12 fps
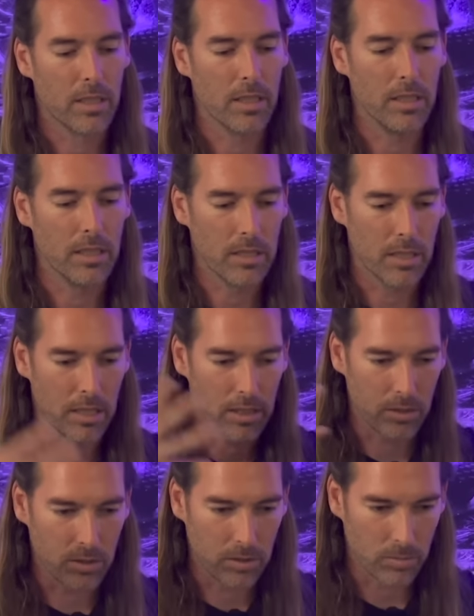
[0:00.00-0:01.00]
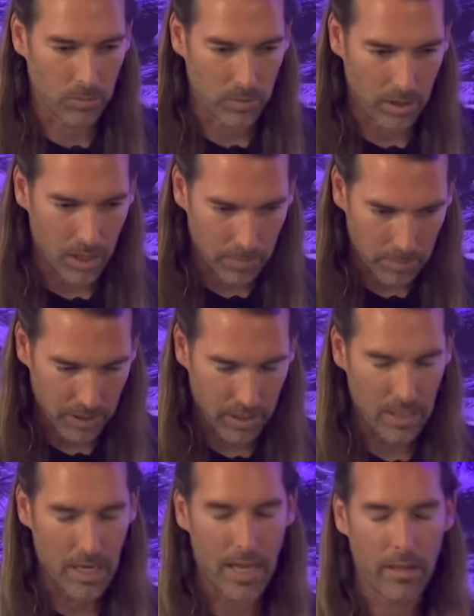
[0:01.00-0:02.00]
these things were up
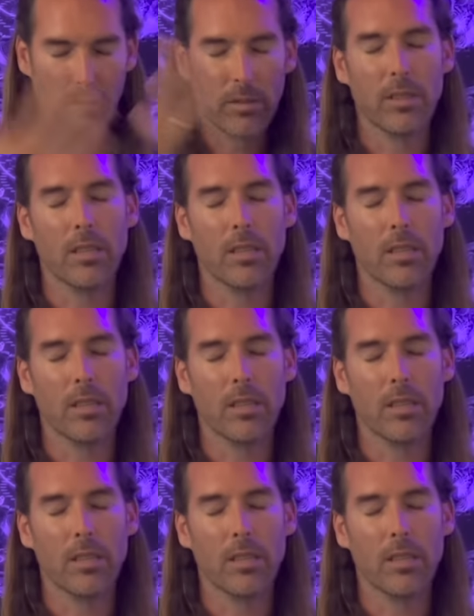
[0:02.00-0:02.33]
and out,